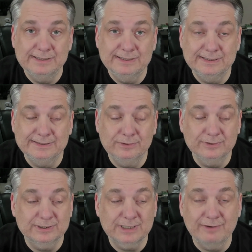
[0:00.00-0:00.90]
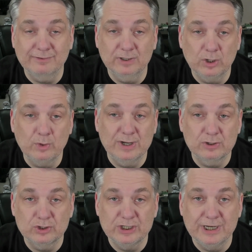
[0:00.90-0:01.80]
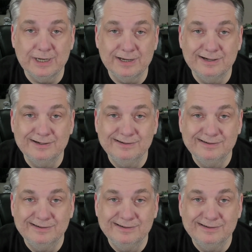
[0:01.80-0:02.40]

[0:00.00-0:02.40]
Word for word: Uh, I know this is kind of a low-energy uh,